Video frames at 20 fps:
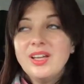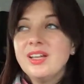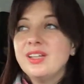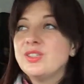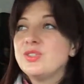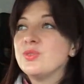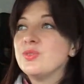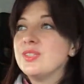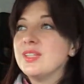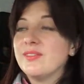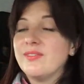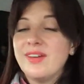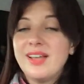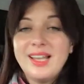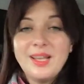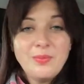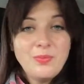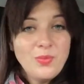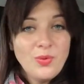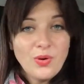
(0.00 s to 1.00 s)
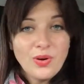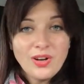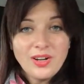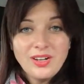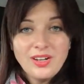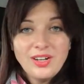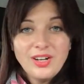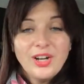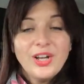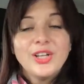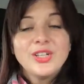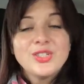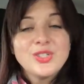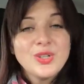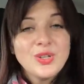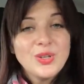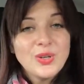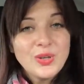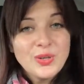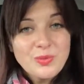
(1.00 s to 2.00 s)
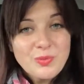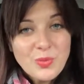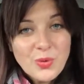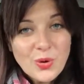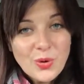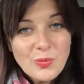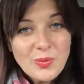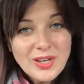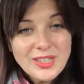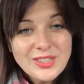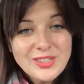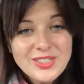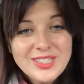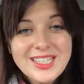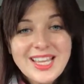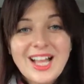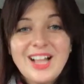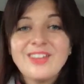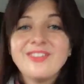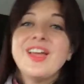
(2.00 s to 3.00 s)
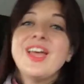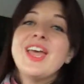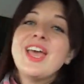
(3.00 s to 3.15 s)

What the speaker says: to develop more, to learn more about yourself,